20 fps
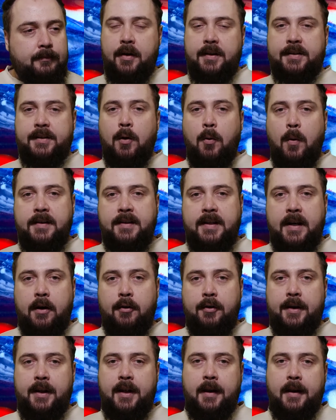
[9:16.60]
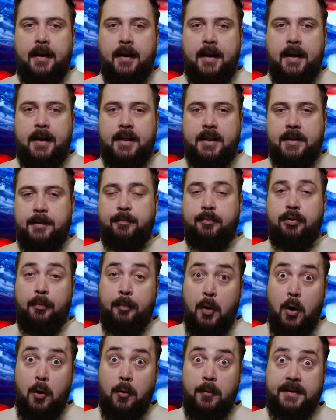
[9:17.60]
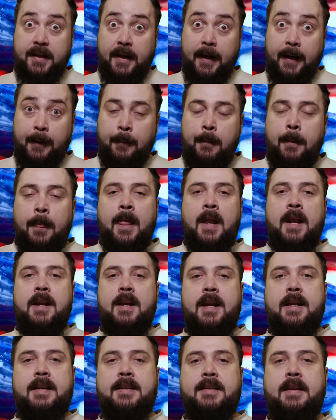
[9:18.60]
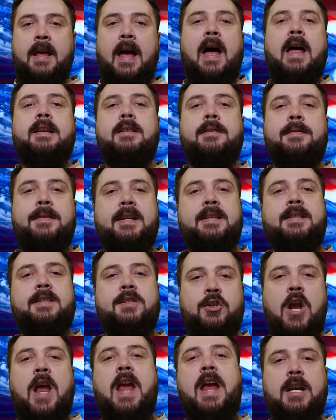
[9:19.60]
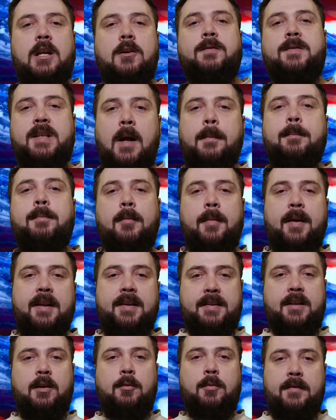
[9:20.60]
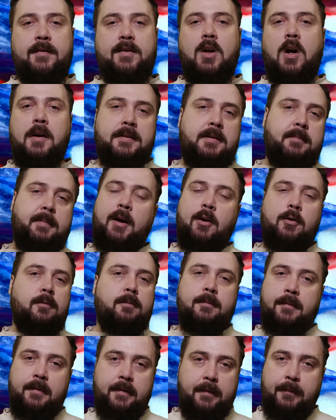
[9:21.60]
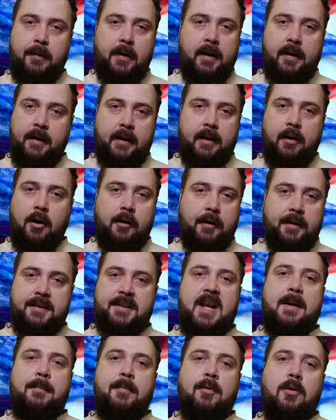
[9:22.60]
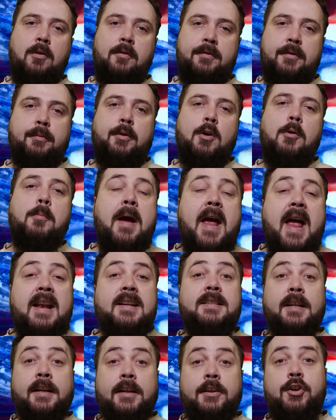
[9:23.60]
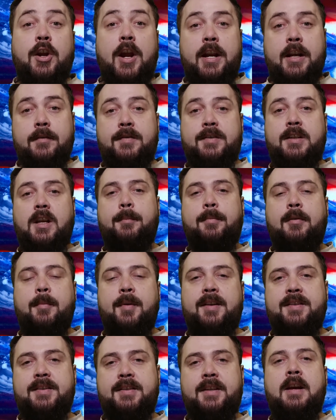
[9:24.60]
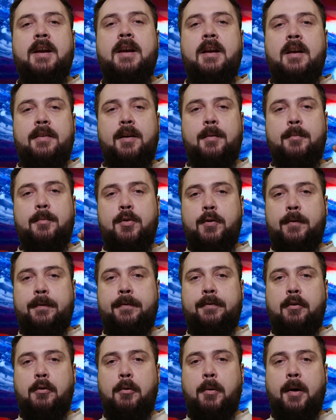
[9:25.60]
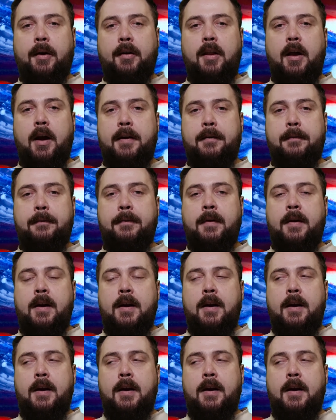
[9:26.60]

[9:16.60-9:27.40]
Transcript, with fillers: So, what Derrida is proposing is that this chain of supplements that we've talked about, in our example, the romantic chain of supplements that move through our life,